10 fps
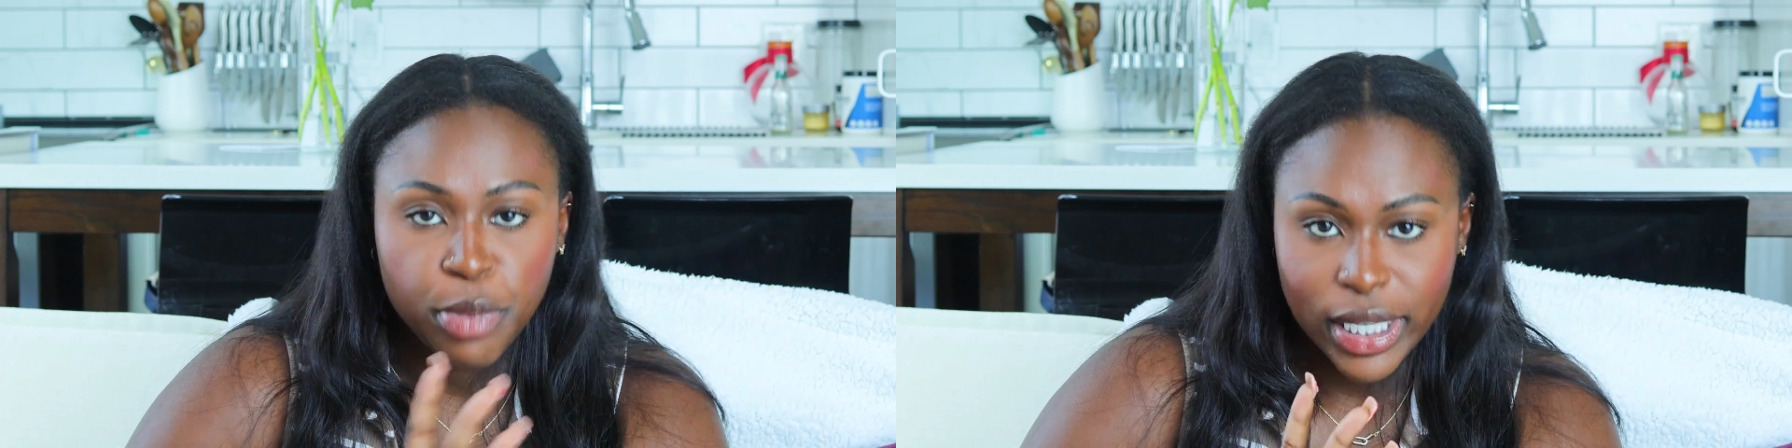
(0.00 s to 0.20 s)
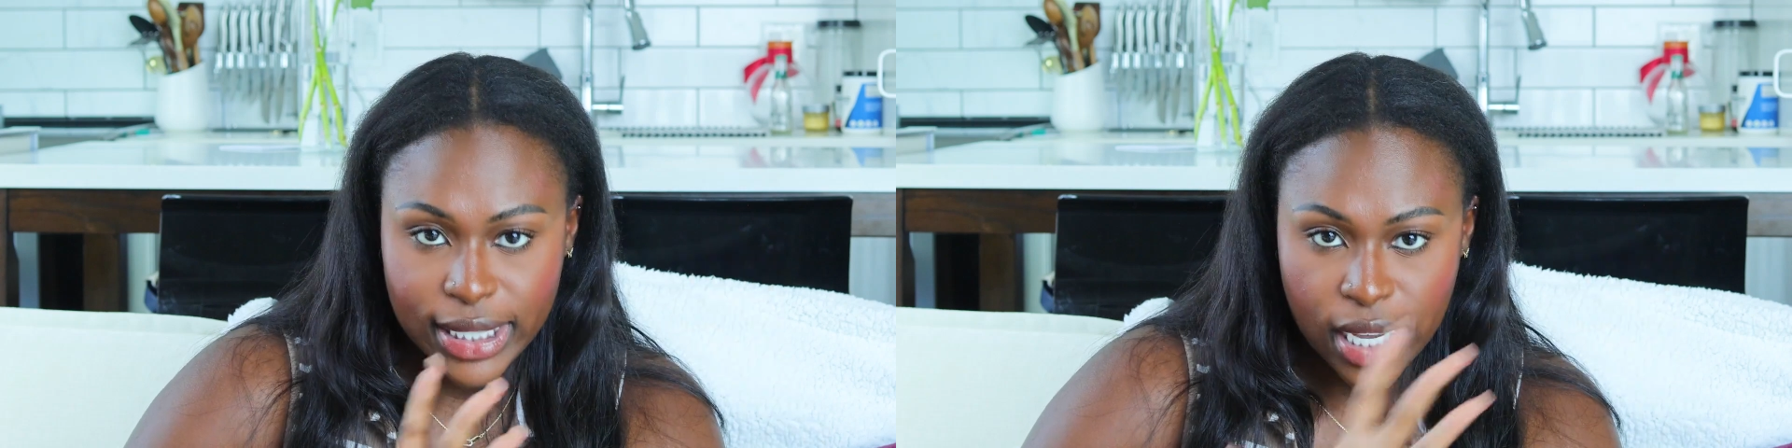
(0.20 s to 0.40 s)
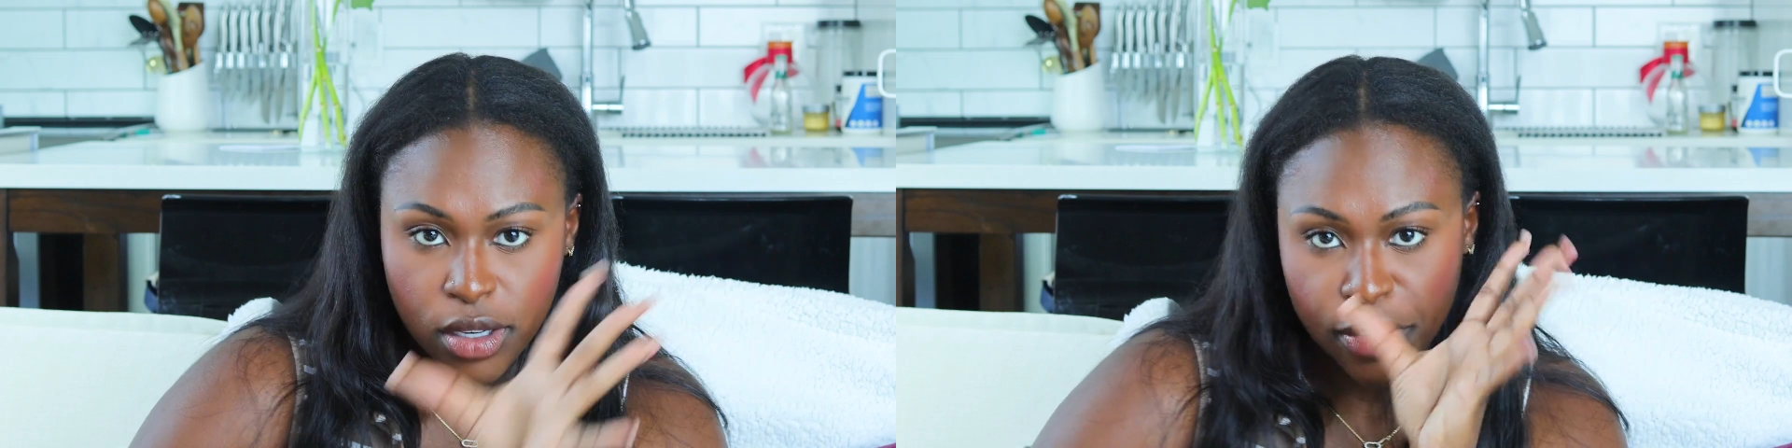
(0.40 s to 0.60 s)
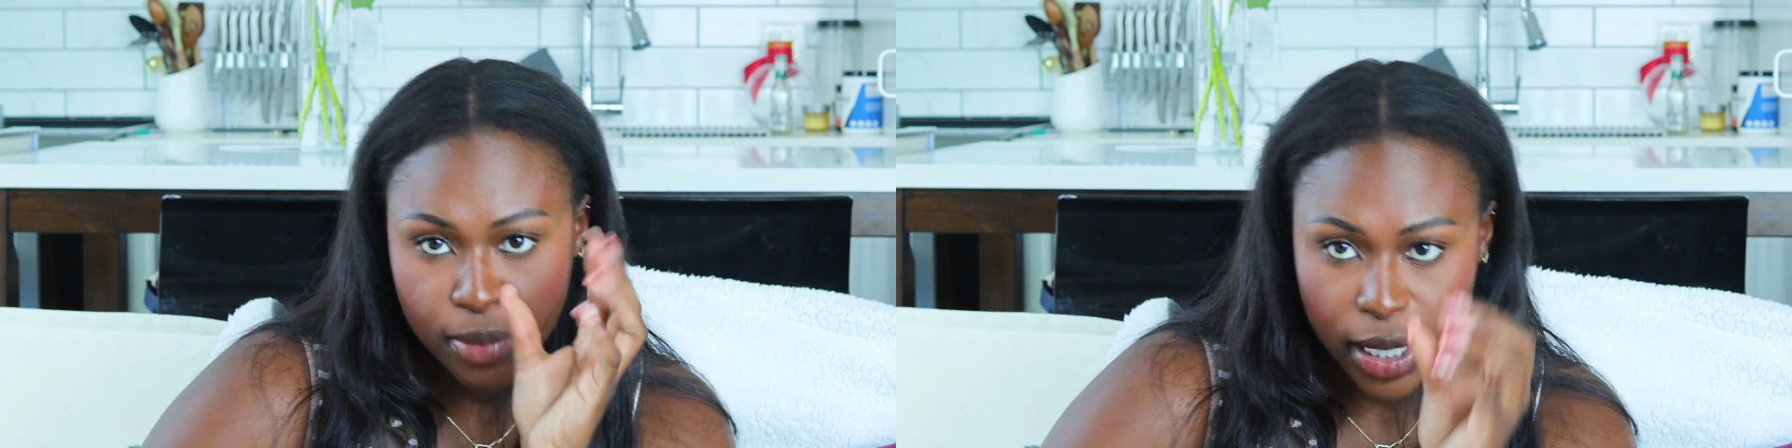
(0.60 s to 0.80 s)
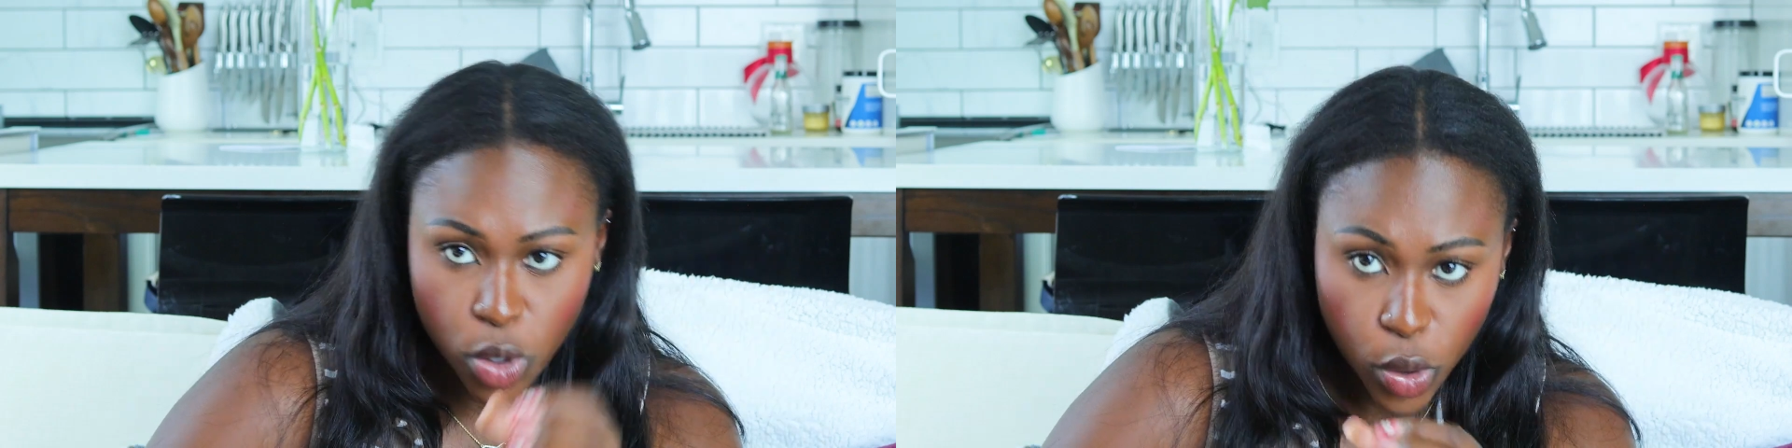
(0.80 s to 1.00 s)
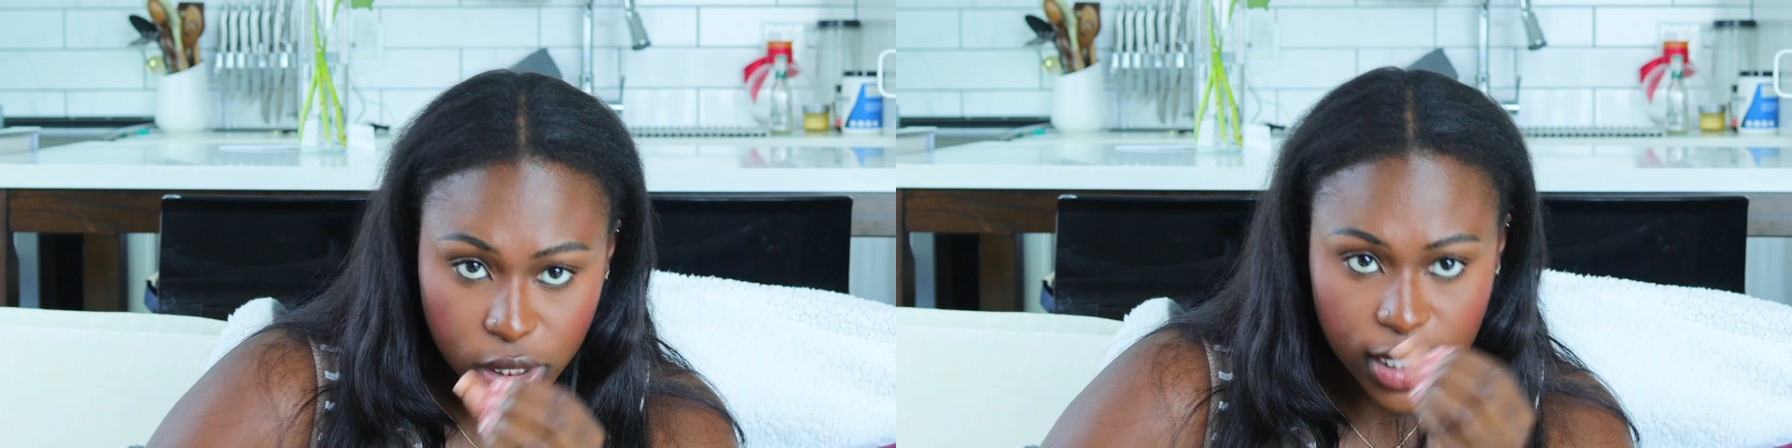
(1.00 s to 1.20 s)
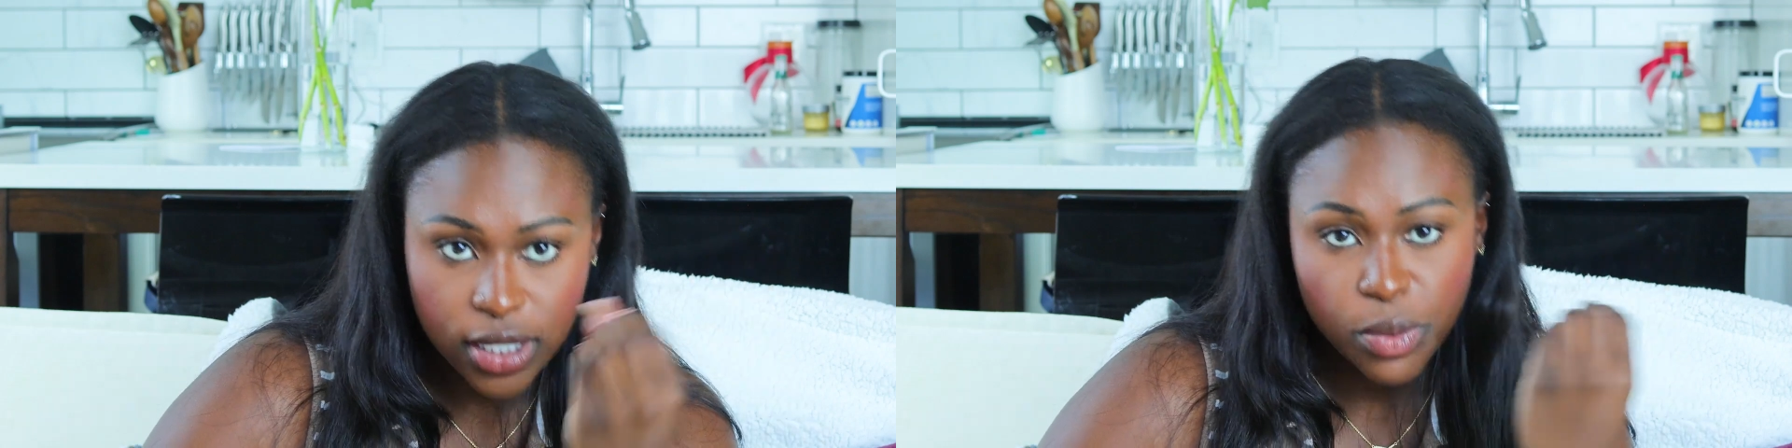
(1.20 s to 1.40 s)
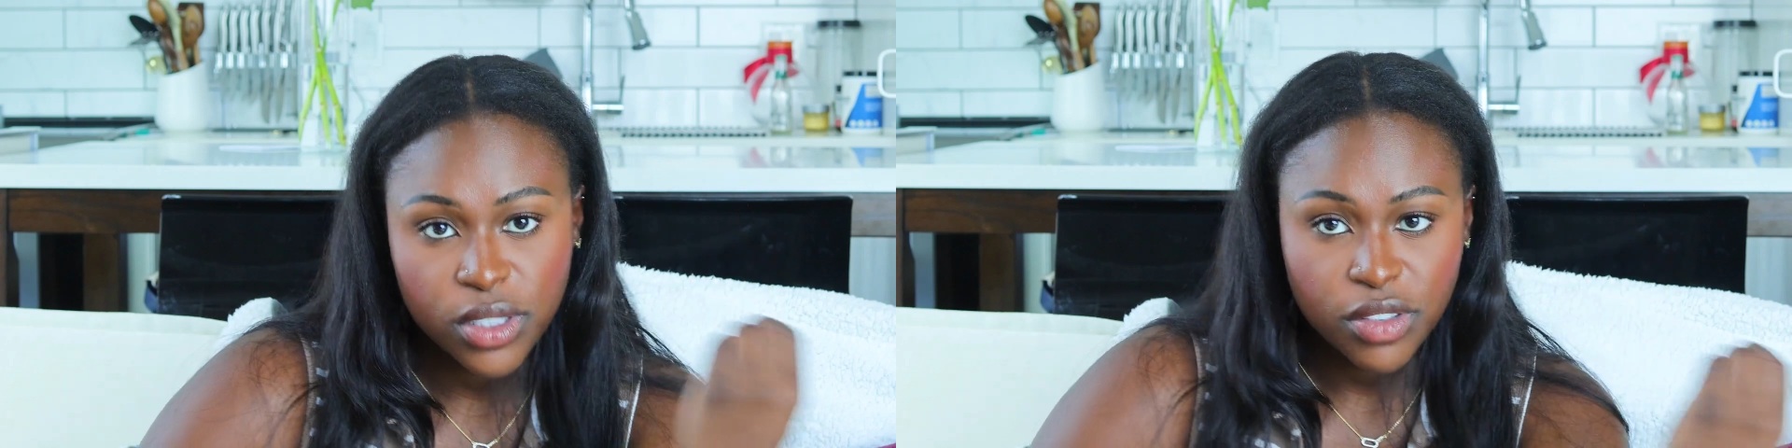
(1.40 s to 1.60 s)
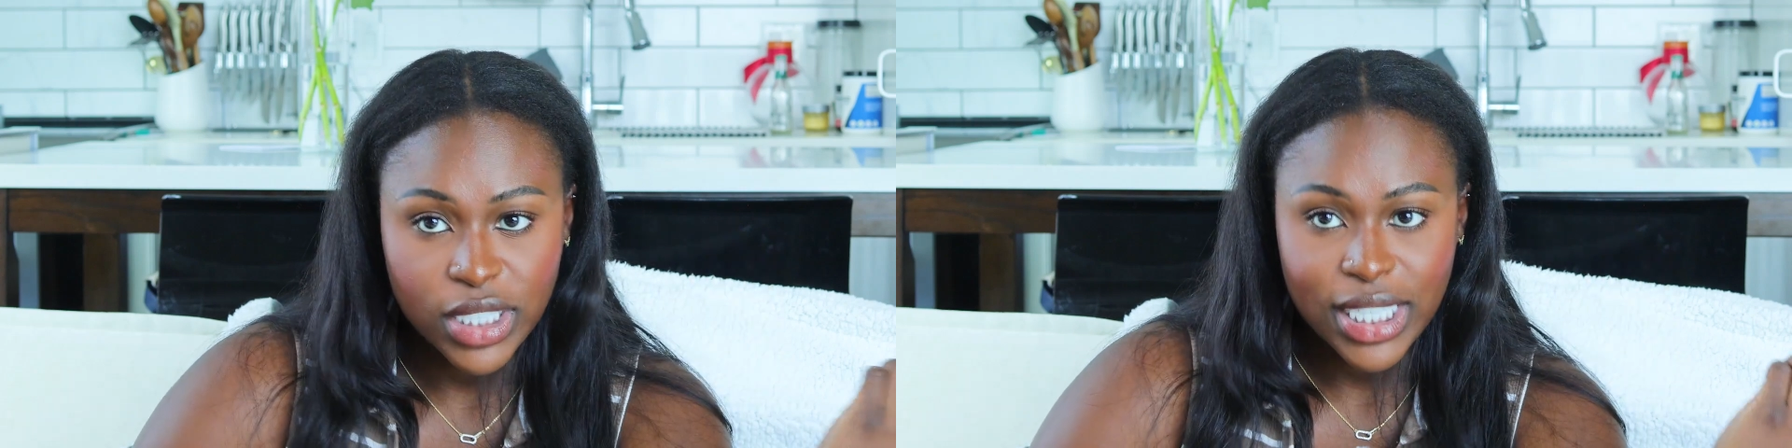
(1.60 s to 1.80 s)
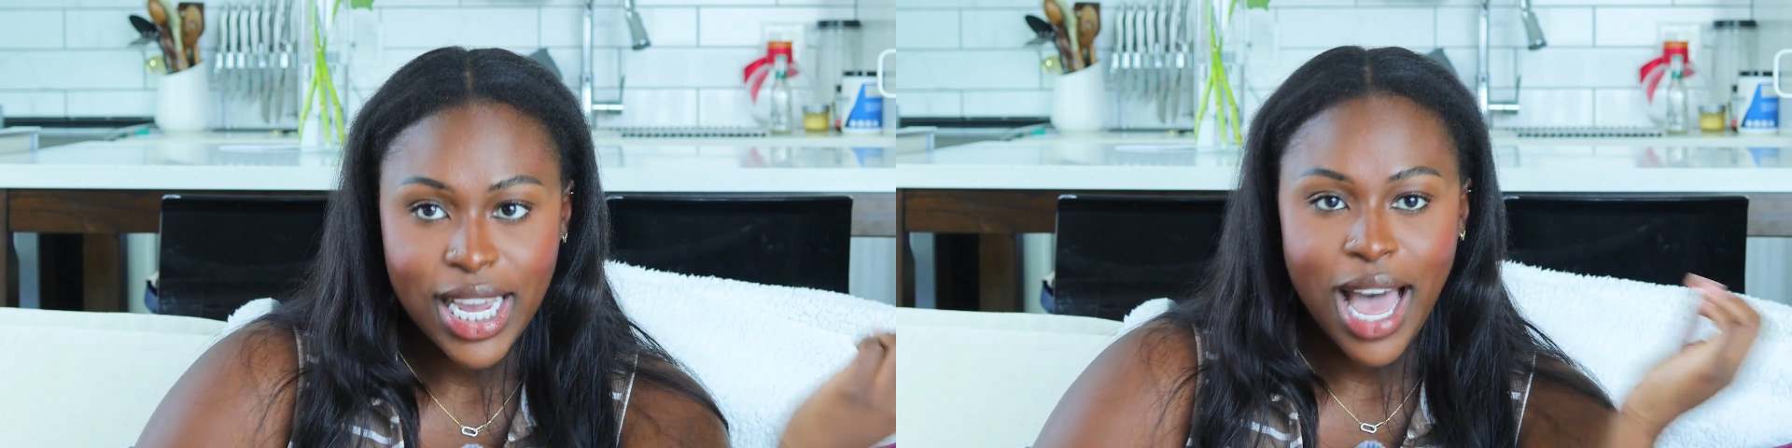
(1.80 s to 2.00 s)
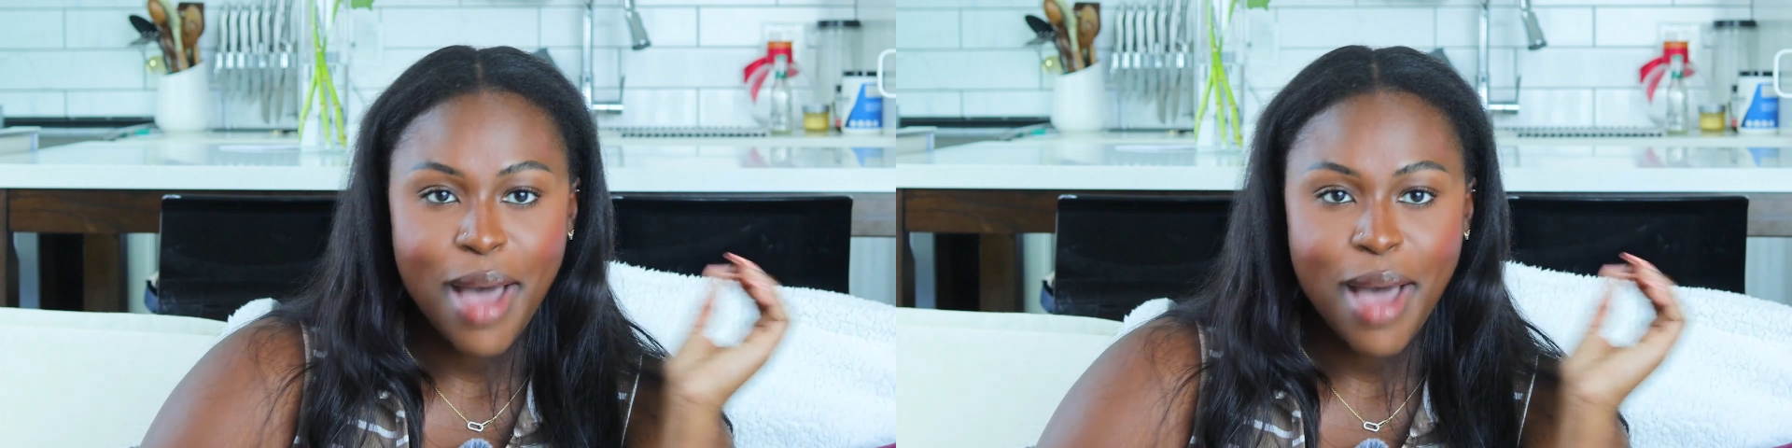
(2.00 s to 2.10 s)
breakdown of my courses at West Virginia,